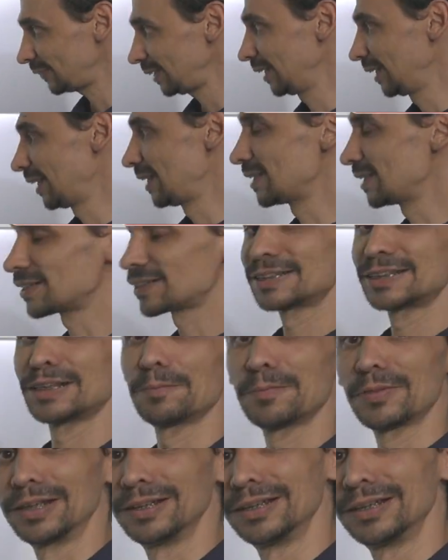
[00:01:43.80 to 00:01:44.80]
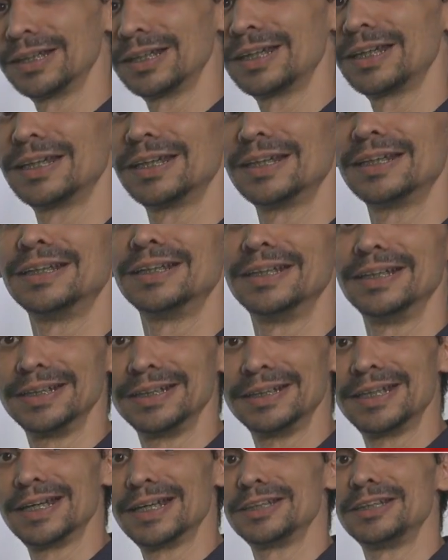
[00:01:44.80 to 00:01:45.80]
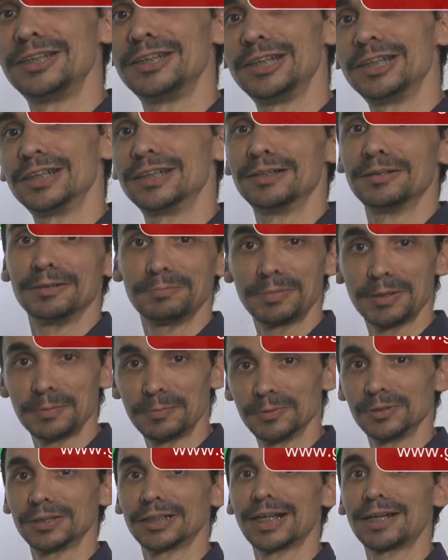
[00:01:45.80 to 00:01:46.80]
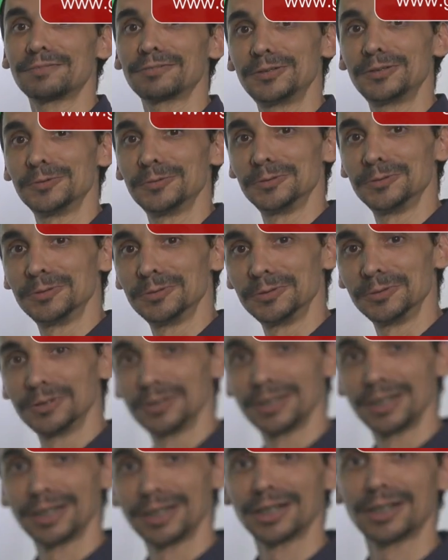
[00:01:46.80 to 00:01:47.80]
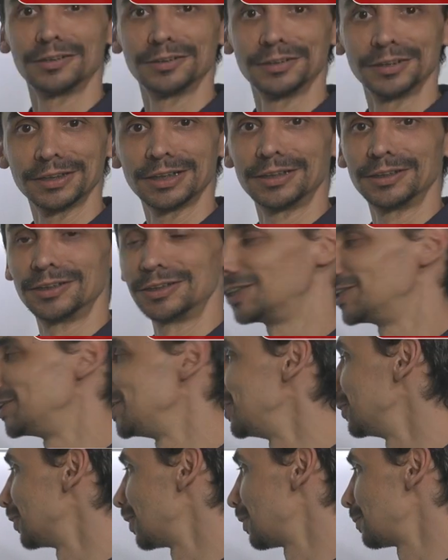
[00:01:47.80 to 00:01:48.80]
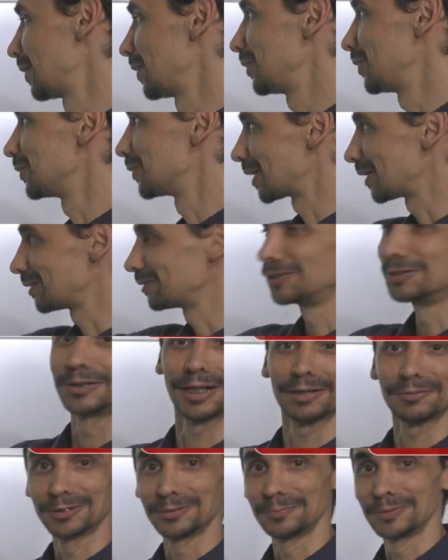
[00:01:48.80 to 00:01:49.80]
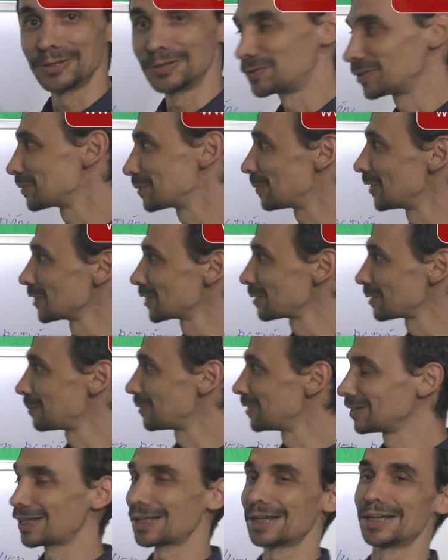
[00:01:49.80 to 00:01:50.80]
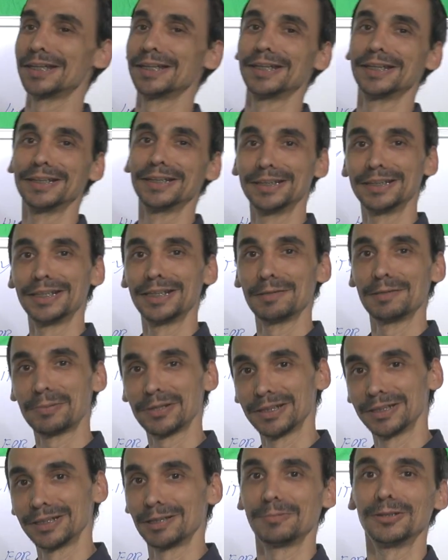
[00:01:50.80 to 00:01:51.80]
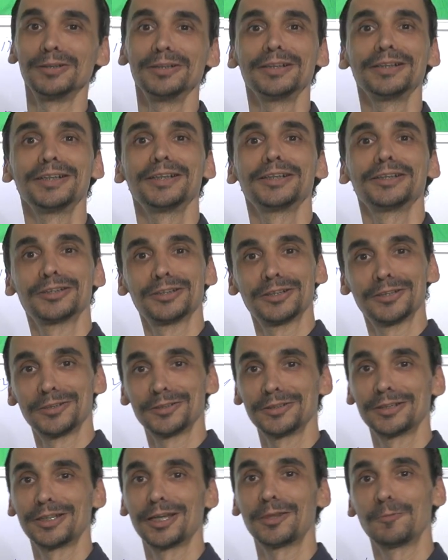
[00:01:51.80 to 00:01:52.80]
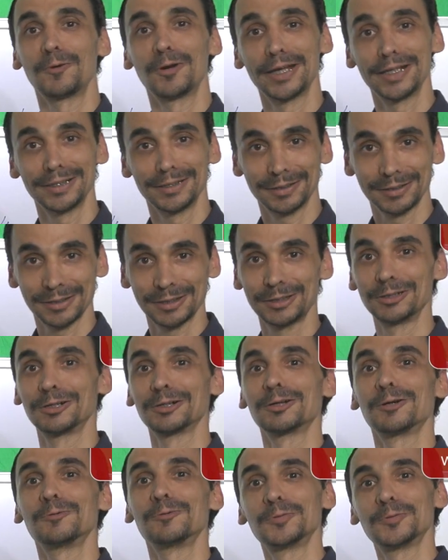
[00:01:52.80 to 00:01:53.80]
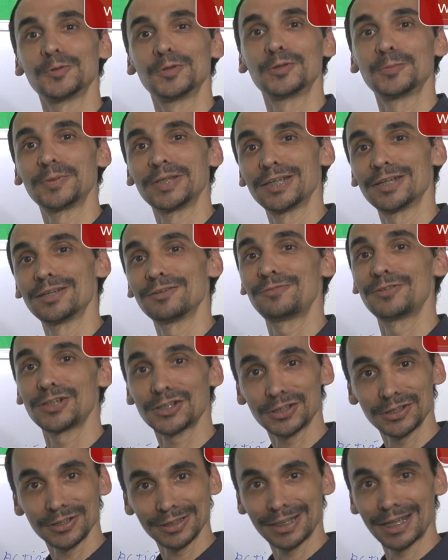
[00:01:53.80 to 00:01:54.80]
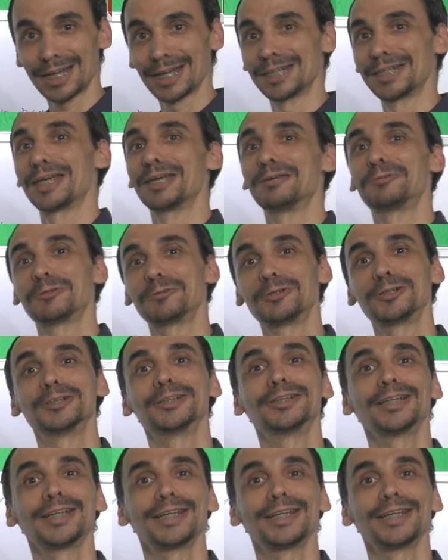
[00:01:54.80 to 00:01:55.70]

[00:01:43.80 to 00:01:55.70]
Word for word: is something uh, that uh, people have to count on you. I mean, you, ha you have to be responsible and dependable. So that way you're going to be efficient and everyone